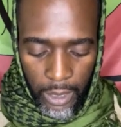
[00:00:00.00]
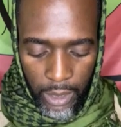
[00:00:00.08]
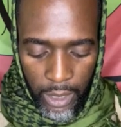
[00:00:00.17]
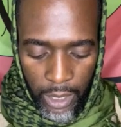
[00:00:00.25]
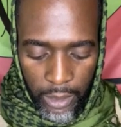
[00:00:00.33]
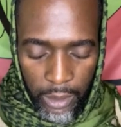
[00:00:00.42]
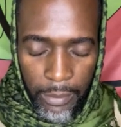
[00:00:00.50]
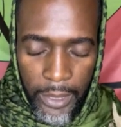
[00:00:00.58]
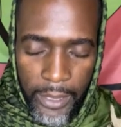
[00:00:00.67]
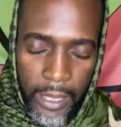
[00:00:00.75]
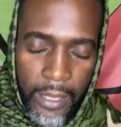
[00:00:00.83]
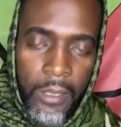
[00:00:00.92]
and an
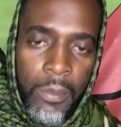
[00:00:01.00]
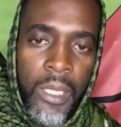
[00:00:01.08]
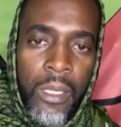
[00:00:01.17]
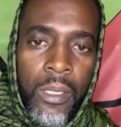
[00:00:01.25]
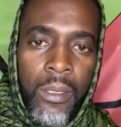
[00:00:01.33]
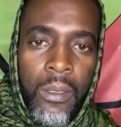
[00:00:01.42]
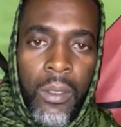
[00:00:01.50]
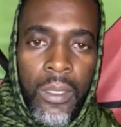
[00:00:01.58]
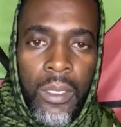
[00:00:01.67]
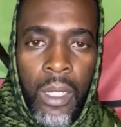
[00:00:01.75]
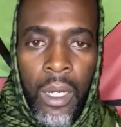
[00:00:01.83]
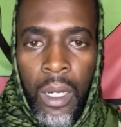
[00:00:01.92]
argument that has been
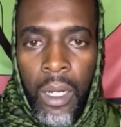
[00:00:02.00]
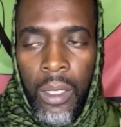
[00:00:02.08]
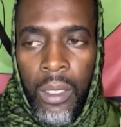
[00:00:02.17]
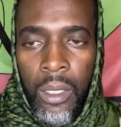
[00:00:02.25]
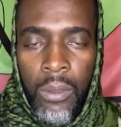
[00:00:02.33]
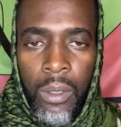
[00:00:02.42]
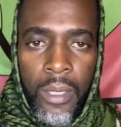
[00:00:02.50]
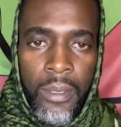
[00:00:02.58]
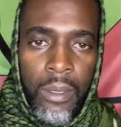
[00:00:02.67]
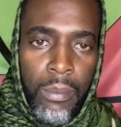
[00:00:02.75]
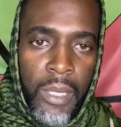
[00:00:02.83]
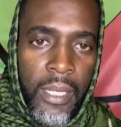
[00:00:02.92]
discussed all
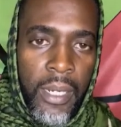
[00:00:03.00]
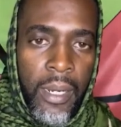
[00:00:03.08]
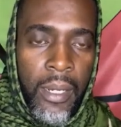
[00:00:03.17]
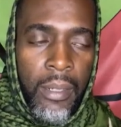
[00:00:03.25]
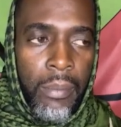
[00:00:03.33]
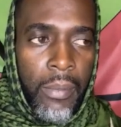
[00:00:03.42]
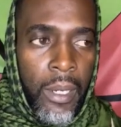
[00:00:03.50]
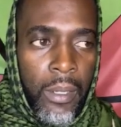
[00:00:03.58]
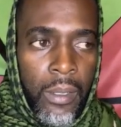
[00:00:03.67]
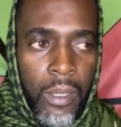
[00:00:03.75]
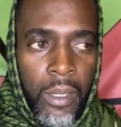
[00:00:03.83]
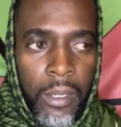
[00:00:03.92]
across the media
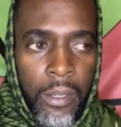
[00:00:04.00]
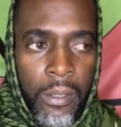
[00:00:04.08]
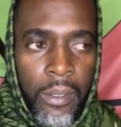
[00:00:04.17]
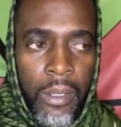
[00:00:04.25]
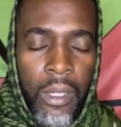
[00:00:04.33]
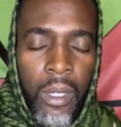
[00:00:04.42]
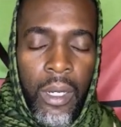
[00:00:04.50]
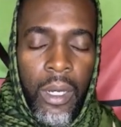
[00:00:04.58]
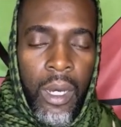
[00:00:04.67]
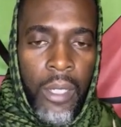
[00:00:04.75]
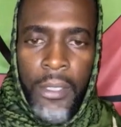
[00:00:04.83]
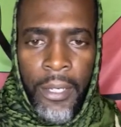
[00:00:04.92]
and the
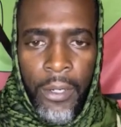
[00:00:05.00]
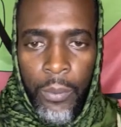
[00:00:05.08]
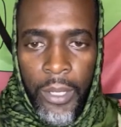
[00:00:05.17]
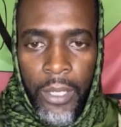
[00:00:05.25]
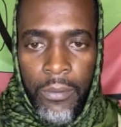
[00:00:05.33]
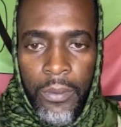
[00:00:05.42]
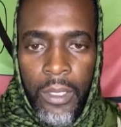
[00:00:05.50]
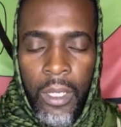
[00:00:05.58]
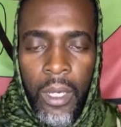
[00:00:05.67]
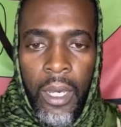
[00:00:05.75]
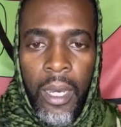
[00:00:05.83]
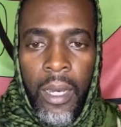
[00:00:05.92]
airwaves.
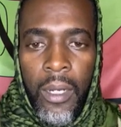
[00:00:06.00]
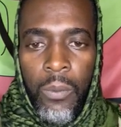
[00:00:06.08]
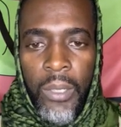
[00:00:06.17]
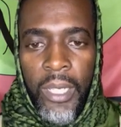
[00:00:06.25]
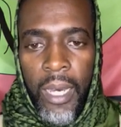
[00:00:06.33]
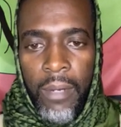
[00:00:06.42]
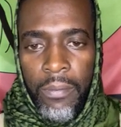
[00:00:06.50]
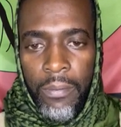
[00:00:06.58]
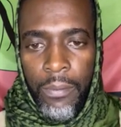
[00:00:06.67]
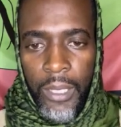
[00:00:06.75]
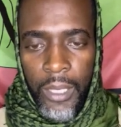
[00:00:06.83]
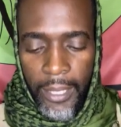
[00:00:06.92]
And we
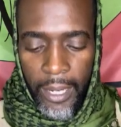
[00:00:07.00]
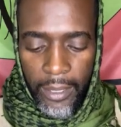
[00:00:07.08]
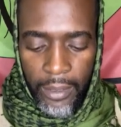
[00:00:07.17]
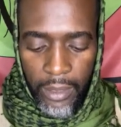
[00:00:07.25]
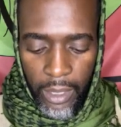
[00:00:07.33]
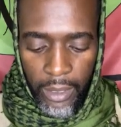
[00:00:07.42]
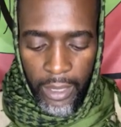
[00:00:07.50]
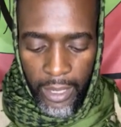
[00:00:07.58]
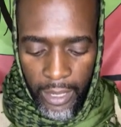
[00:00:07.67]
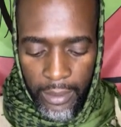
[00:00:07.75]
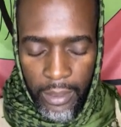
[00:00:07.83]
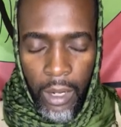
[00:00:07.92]
have really had not
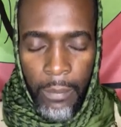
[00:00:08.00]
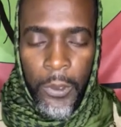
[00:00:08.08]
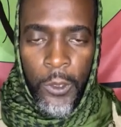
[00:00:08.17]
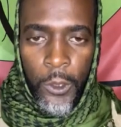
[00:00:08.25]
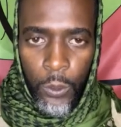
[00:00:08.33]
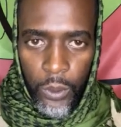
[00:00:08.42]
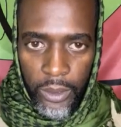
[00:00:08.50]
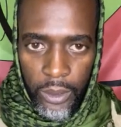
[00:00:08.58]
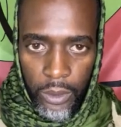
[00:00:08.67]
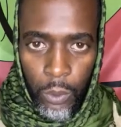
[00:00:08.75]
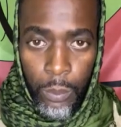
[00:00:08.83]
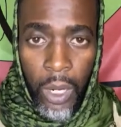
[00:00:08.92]
had the
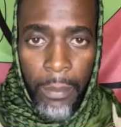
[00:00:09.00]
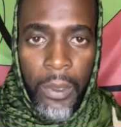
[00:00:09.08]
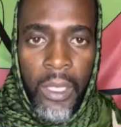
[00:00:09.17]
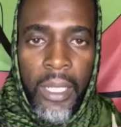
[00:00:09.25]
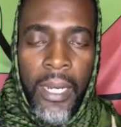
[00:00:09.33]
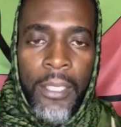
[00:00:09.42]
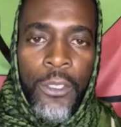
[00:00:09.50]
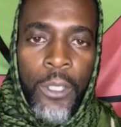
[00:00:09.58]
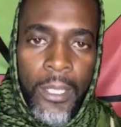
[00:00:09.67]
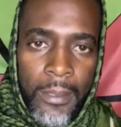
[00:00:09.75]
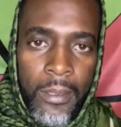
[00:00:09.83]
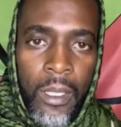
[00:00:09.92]
opportunity to properly
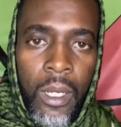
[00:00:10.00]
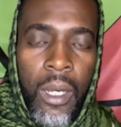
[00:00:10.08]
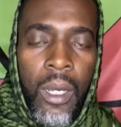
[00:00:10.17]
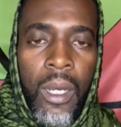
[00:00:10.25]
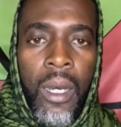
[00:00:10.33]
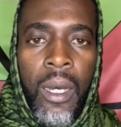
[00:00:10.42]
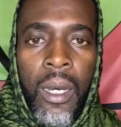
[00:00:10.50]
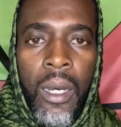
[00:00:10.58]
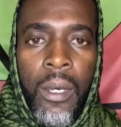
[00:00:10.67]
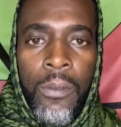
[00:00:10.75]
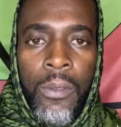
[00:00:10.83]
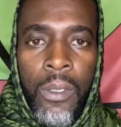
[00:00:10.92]
address
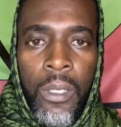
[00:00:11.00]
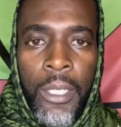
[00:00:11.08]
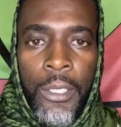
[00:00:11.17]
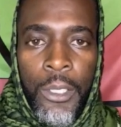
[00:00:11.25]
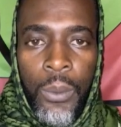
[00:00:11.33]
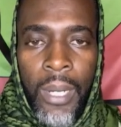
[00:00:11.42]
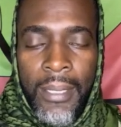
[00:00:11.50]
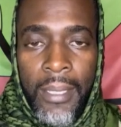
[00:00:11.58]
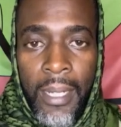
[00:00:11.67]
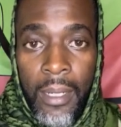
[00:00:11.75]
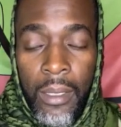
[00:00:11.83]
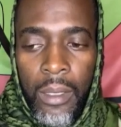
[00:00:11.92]
the issue
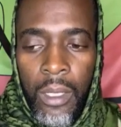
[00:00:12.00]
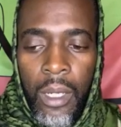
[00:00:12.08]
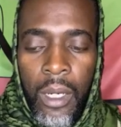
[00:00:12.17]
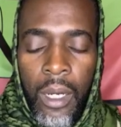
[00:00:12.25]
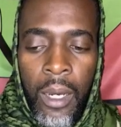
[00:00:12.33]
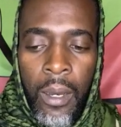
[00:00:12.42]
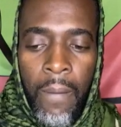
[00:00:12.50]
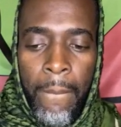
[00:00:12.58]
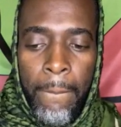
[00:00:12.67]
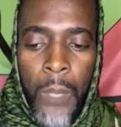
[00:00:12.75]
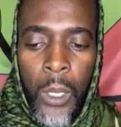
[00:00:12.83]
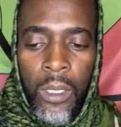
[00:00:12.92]
at hand.
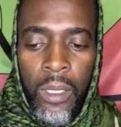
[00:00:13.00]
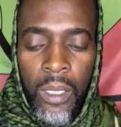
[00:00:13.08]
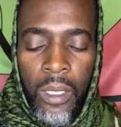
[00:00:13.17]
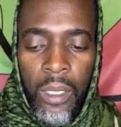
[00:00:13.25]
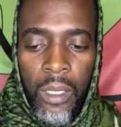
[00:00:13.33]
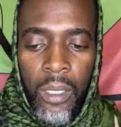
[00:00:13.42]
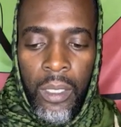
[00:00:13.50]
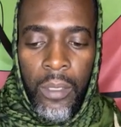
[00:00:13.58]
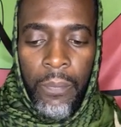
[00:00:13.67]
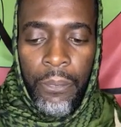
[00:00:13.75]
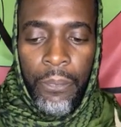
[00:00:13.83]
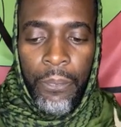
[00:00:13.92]
But
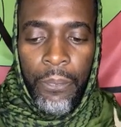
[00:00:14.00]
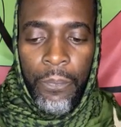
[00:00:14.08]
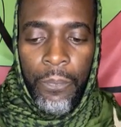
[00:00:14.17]
the